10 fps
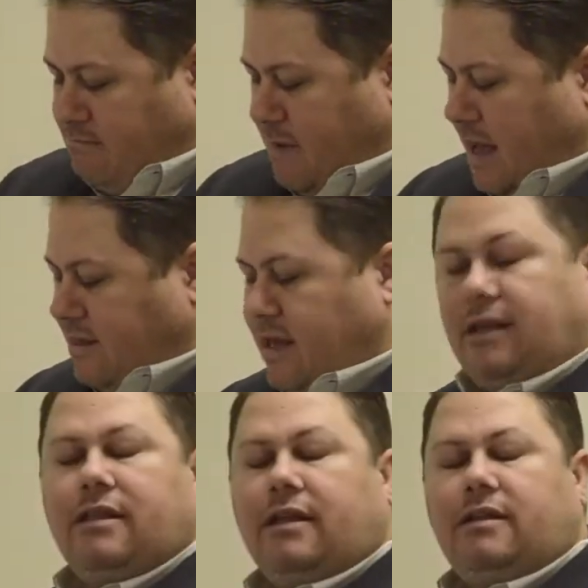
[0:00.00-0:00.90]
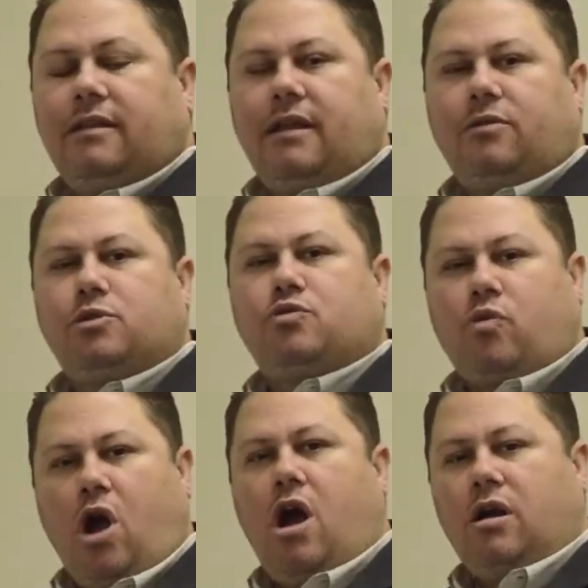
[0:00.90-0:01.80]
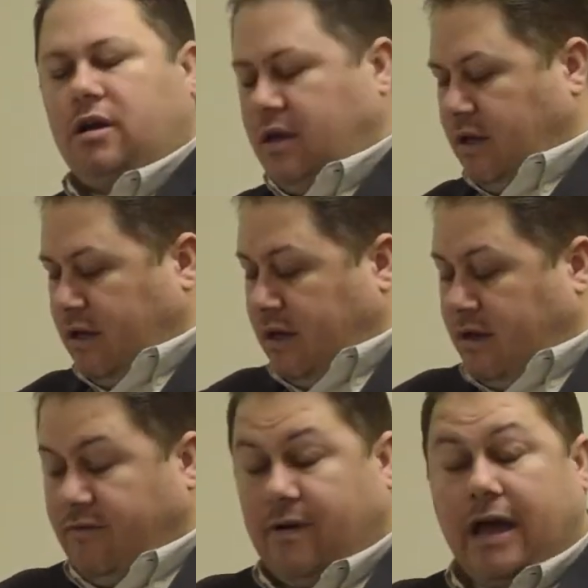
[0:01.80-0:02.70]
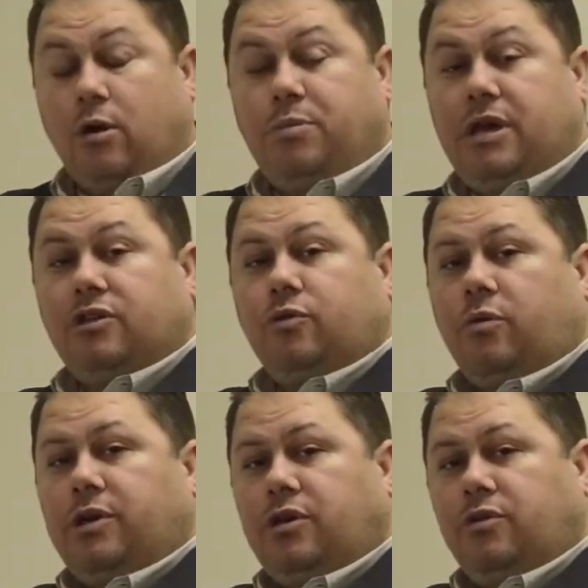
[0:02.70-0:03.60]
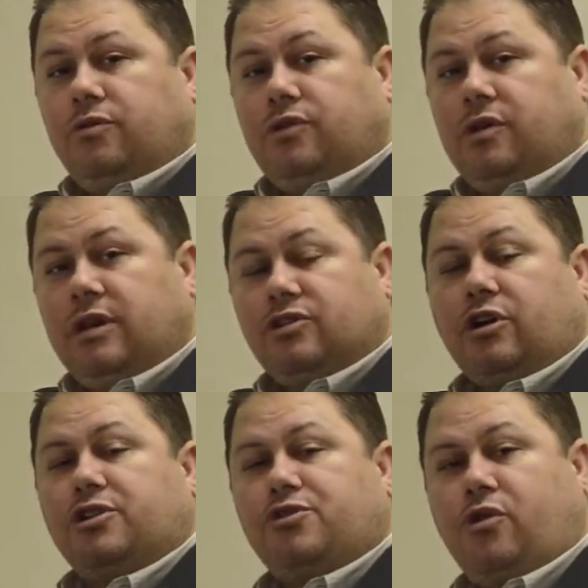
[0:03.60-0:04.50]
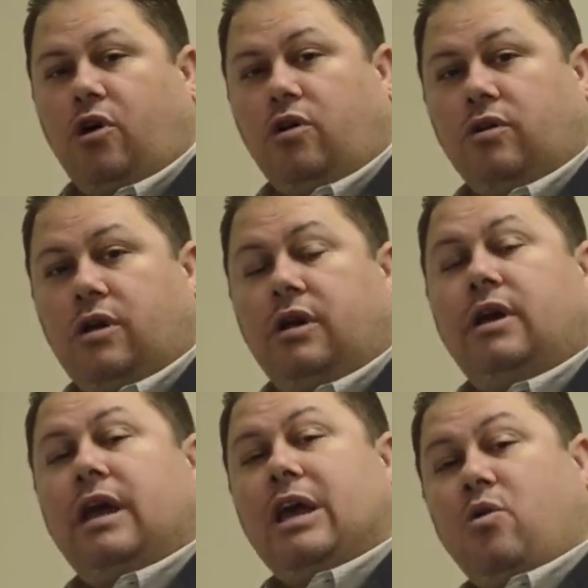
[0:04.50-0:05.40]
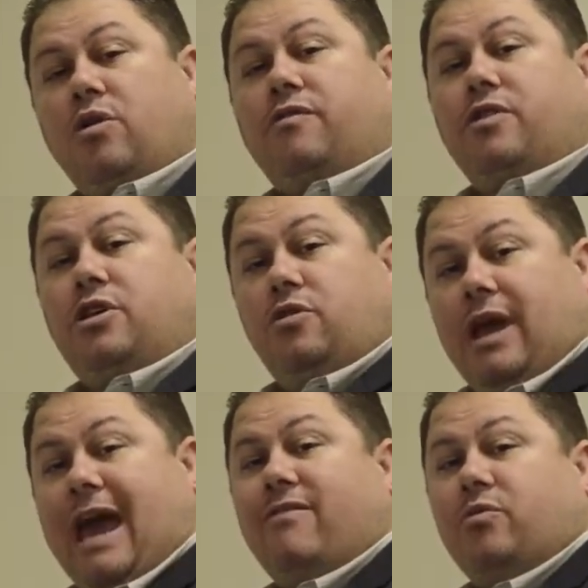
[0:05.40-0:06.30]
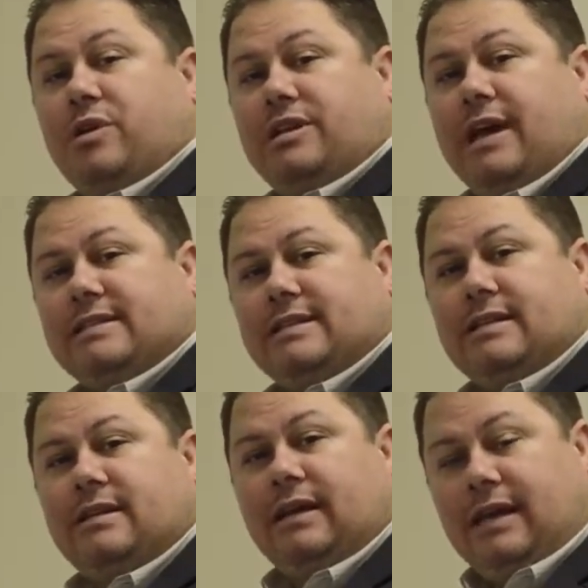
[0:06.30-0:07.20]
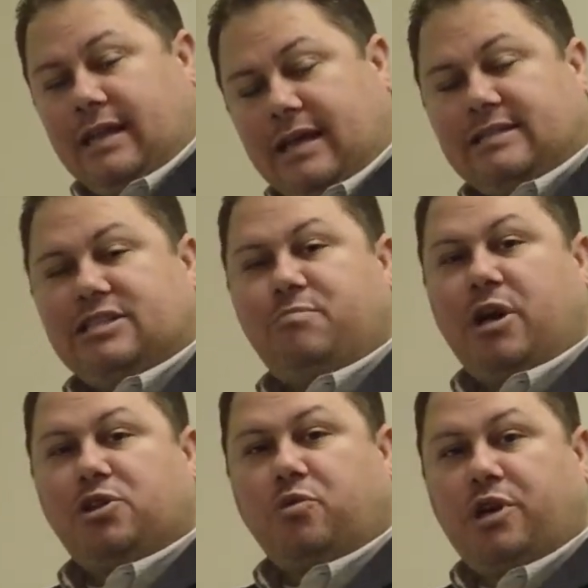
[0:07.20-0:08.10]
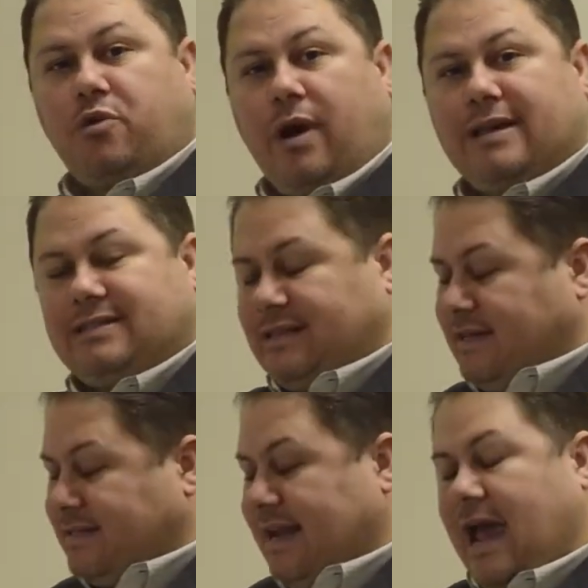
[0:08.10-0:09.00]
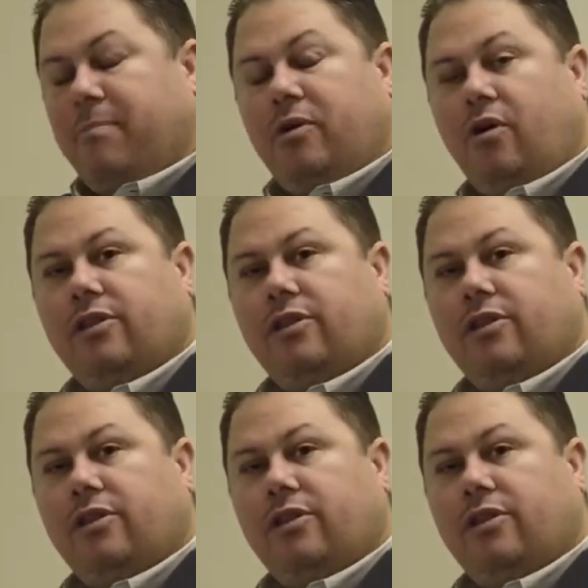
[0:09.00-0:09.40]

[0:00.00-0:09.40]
I think that, that it was wrong. Vial B is what we use as our control in order for you to have it retested. Again, that's a special request. It doesn't happen all